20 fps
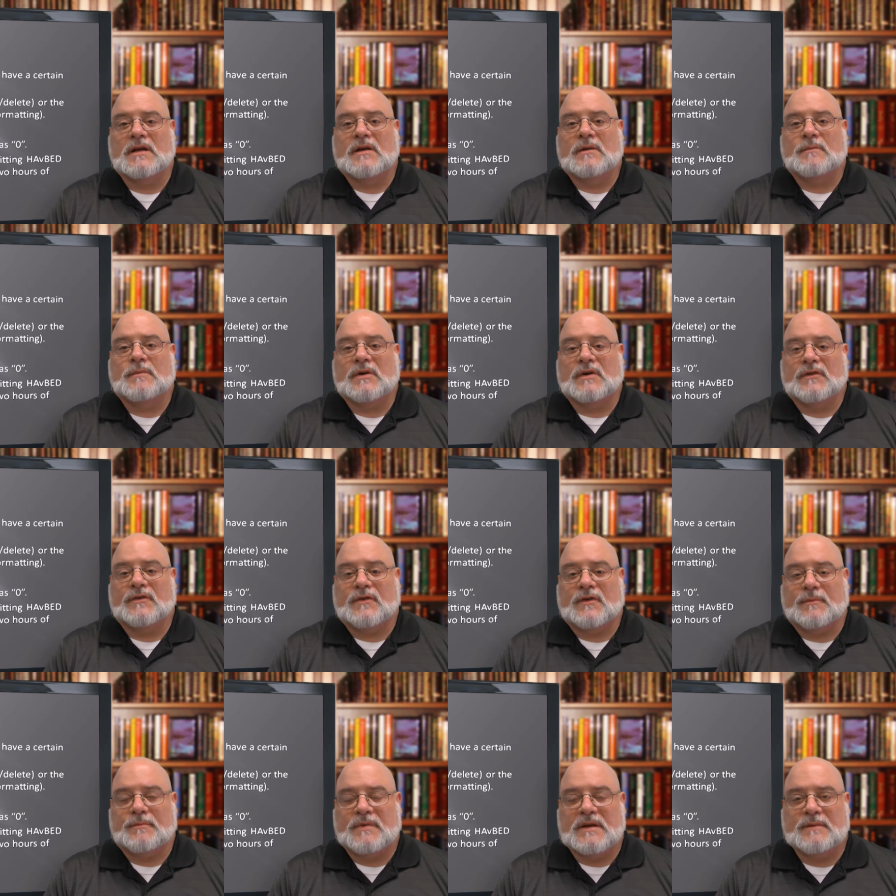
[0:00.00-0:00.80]
because
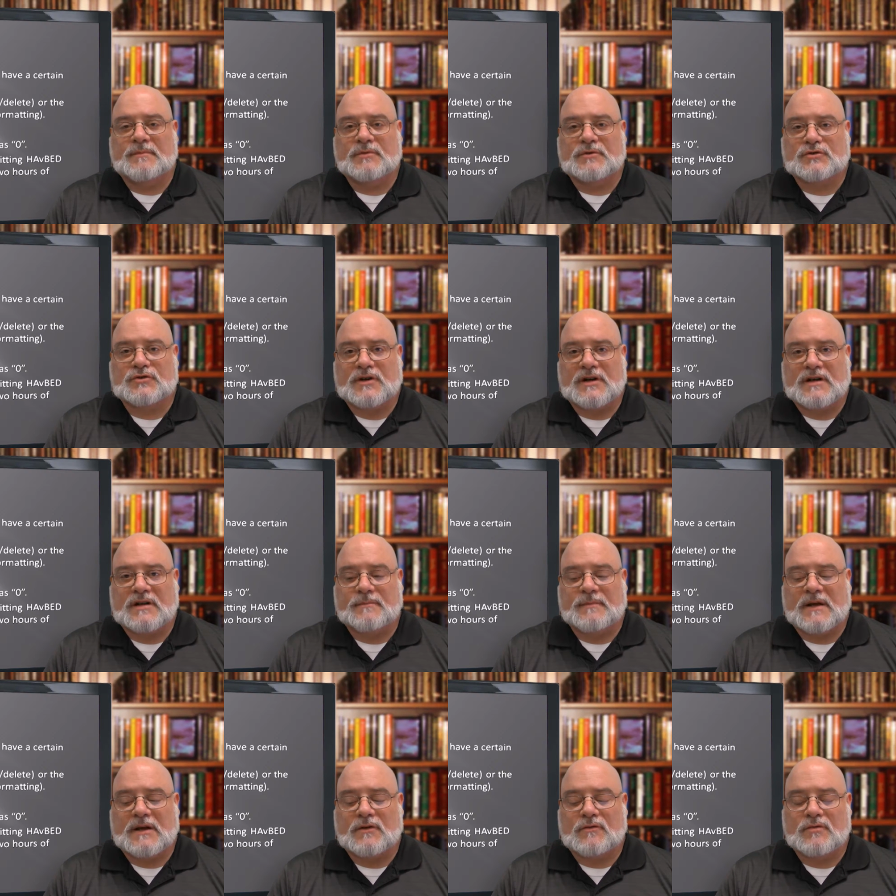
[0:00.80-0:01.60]
there are people trying
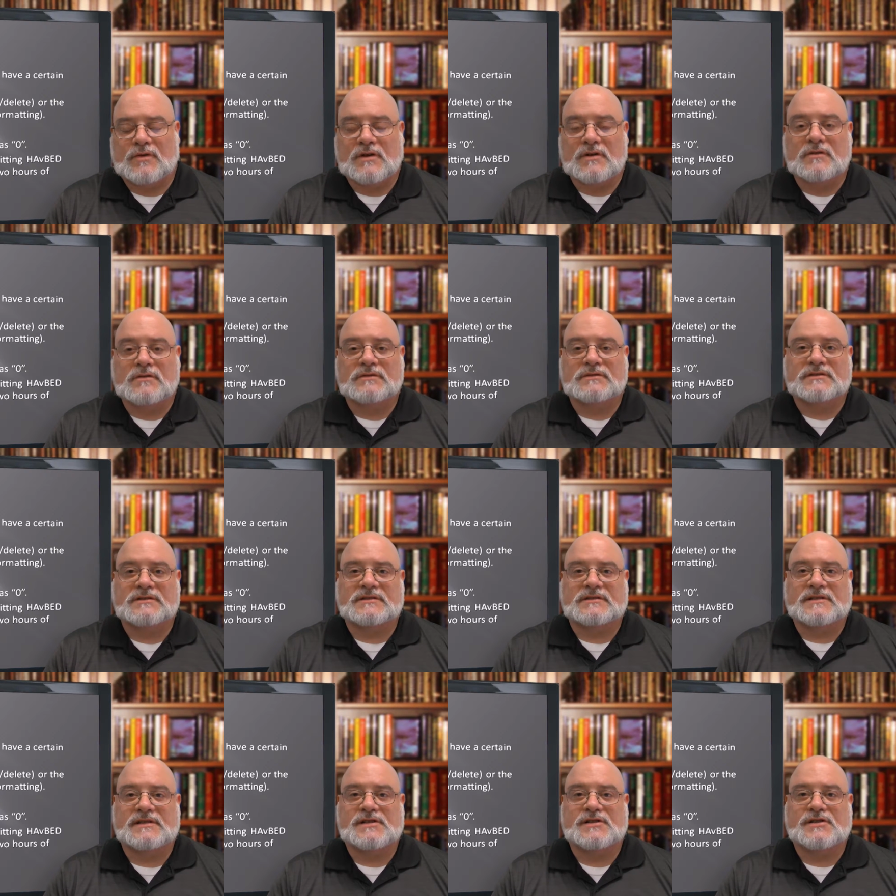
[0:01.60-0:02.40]
to make critical
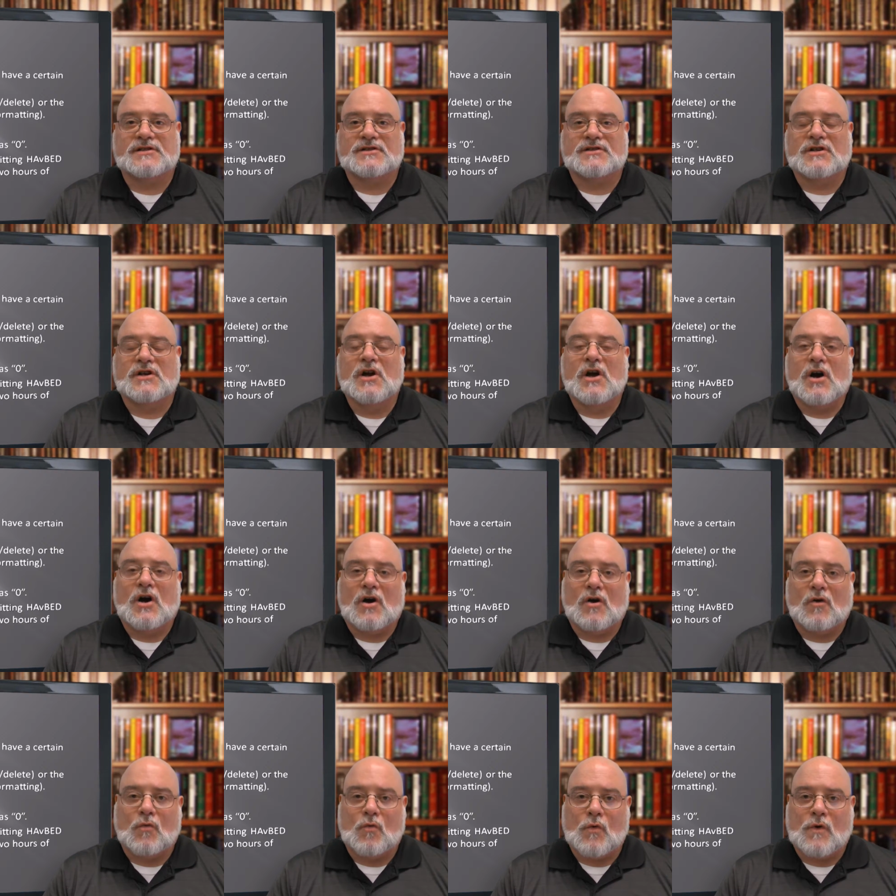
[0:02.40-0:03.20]
decisions
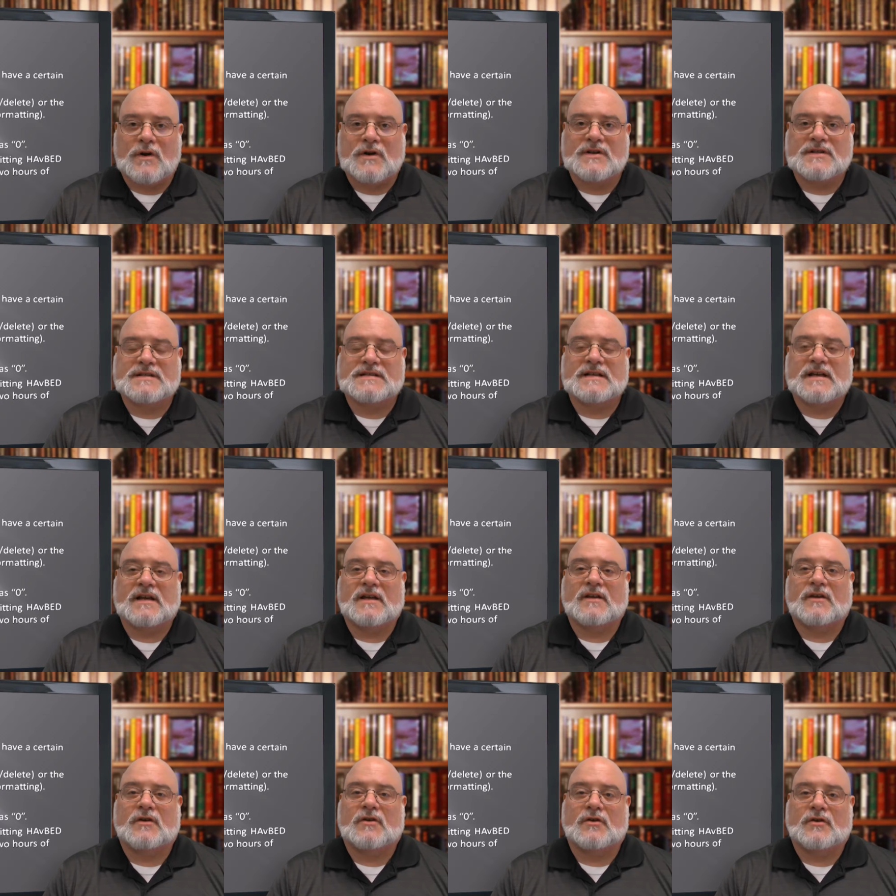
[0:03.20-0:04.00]
on where to
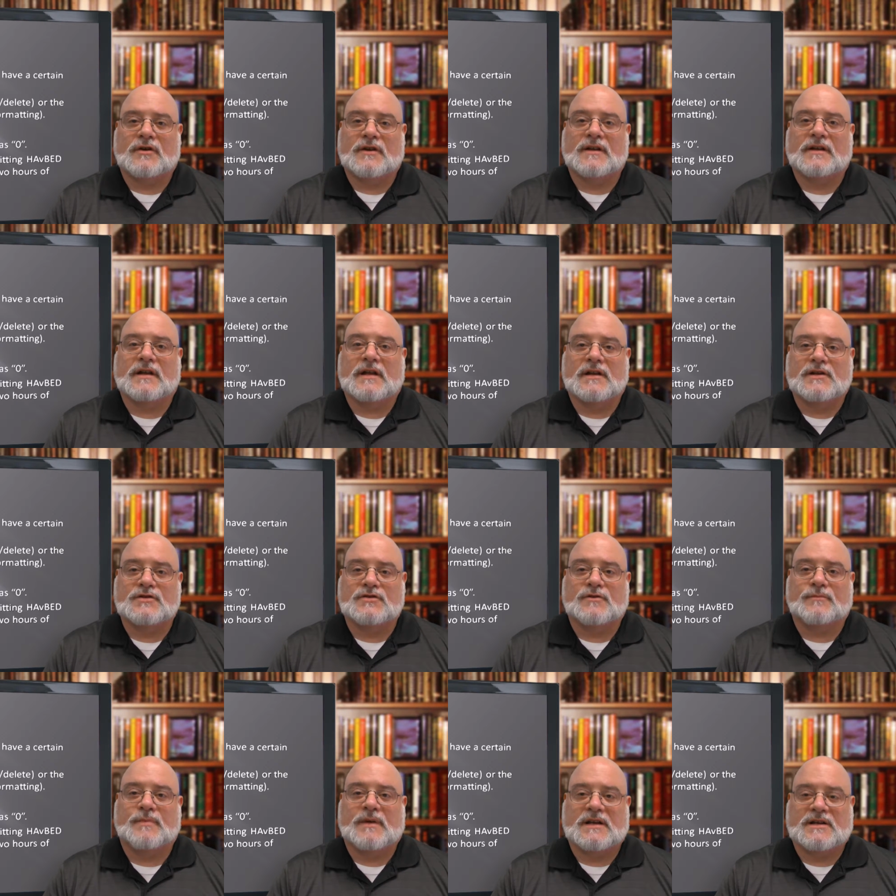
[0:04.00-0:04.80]
send hurt and
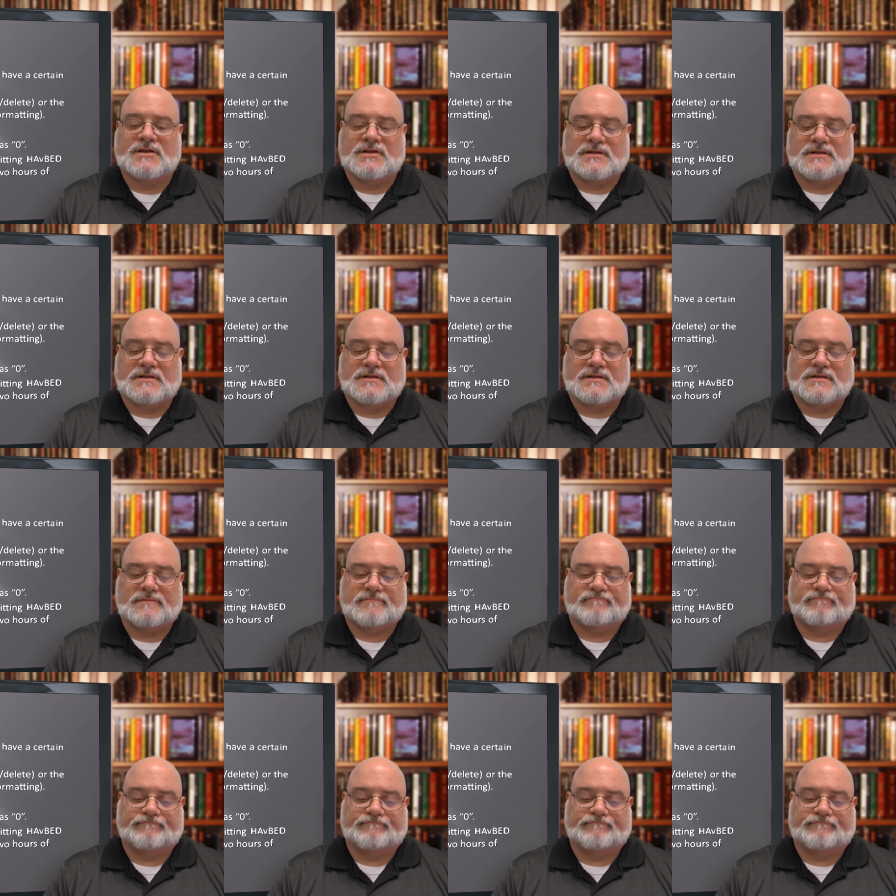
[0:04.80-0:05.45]
injured patients.